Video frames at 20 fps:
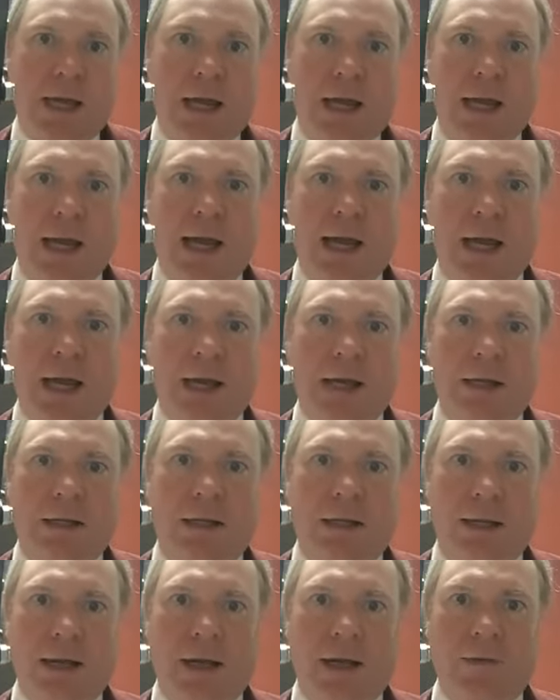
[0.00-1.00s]

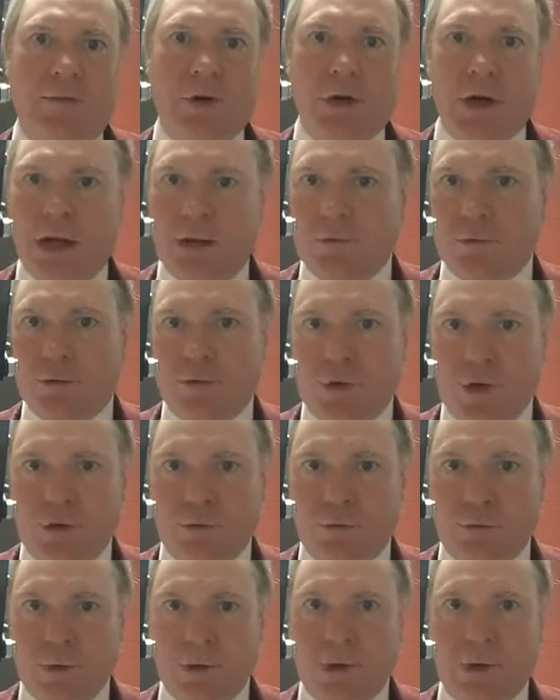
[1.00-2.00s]
and I have a
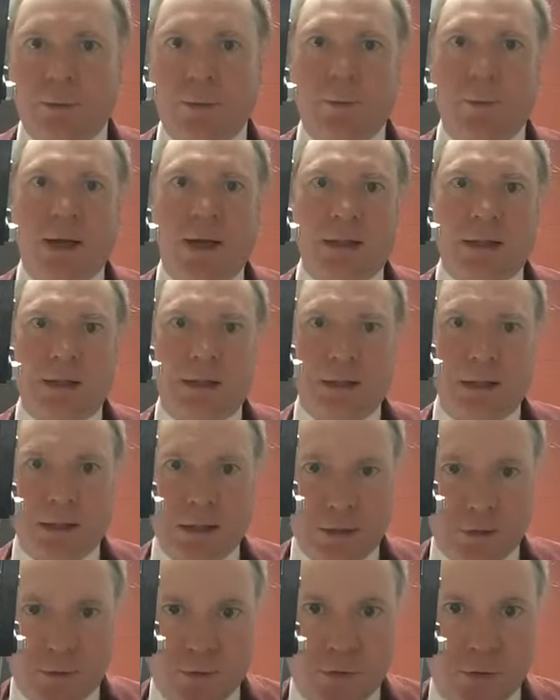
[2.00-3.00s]
conversation with them about the
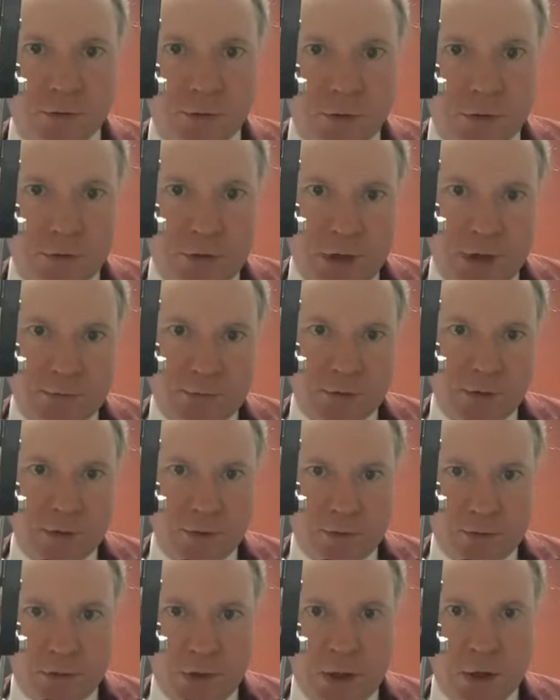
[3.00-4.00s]
Indians' decision after
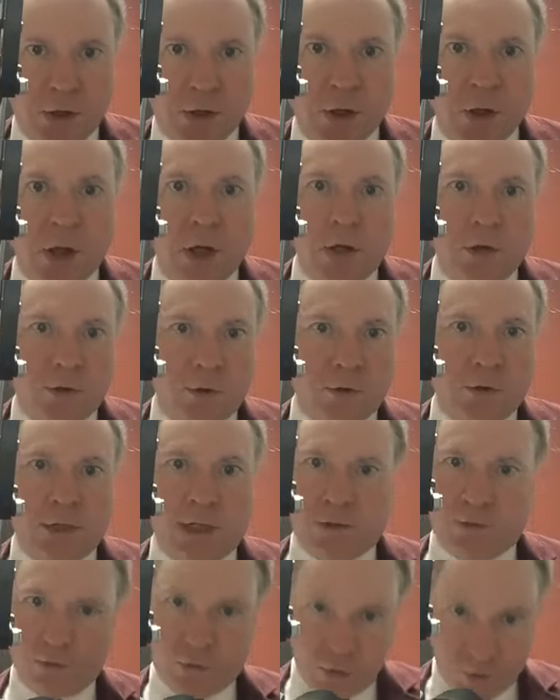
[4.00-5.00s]
this year to
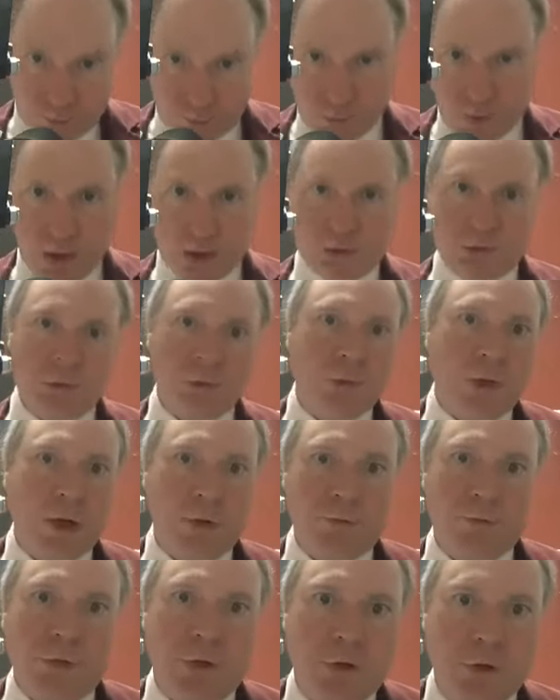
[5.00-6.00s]
take Chief Wahoo
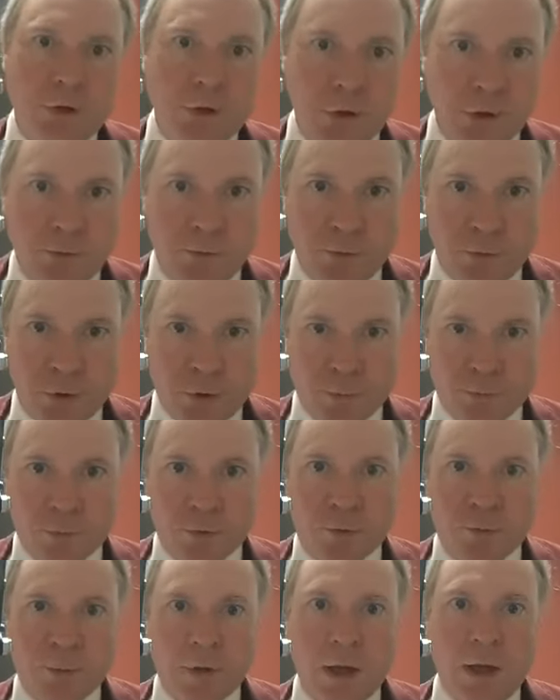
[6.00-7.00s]
off their
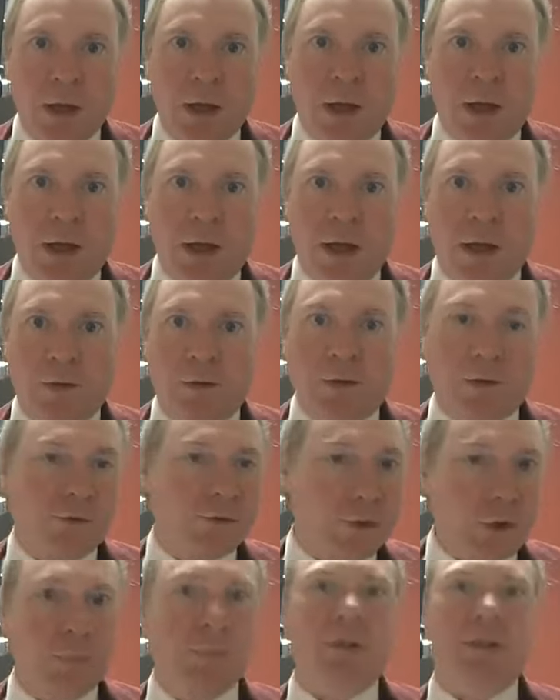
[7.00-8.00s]
uniforms. They'll
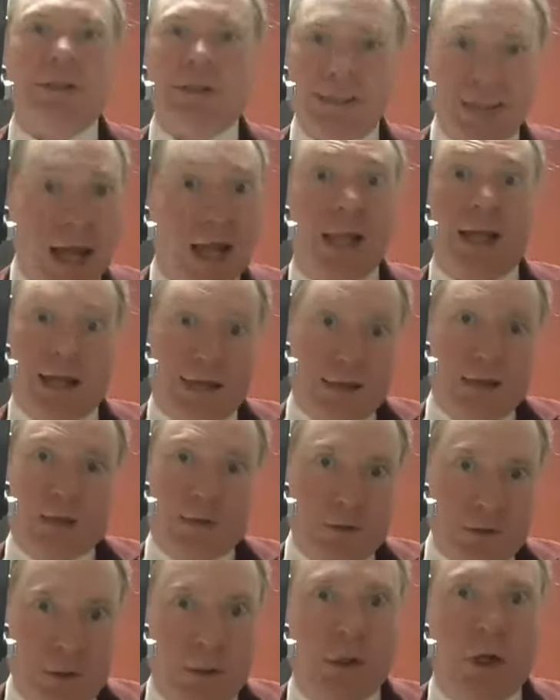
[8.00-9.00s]
still be
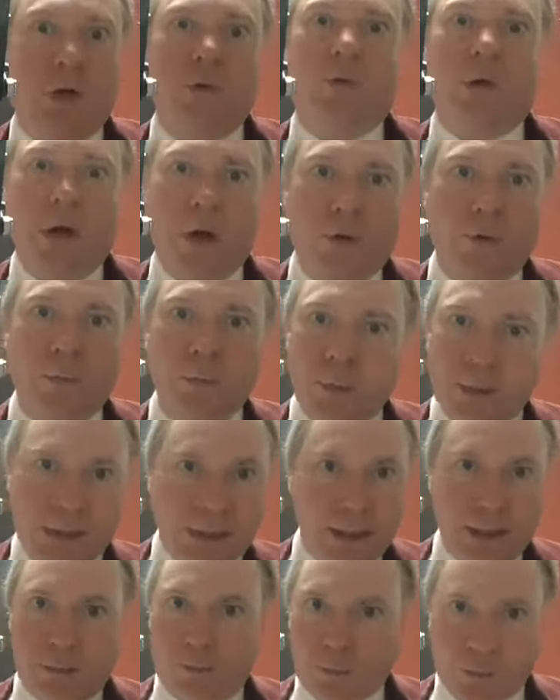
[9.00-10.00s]
selling the logo,
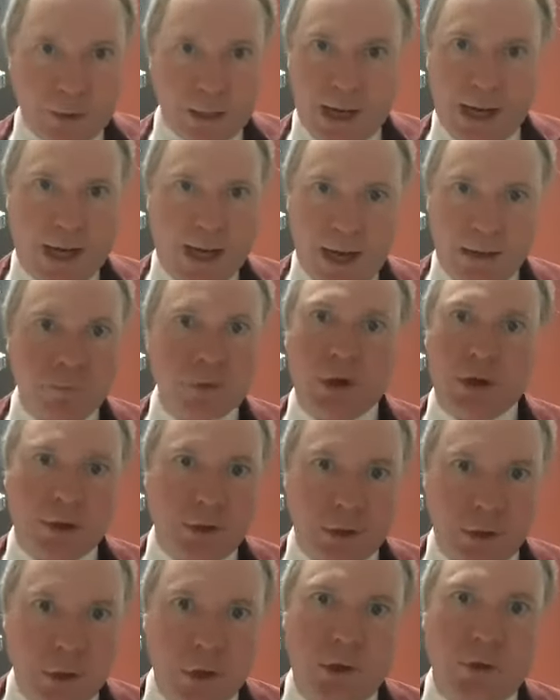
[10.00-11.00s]
but they will not have it on
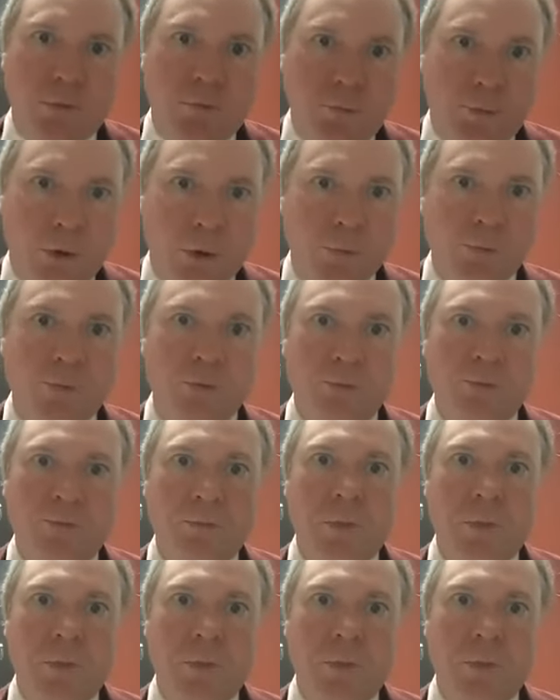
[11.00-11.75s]
their uniforms.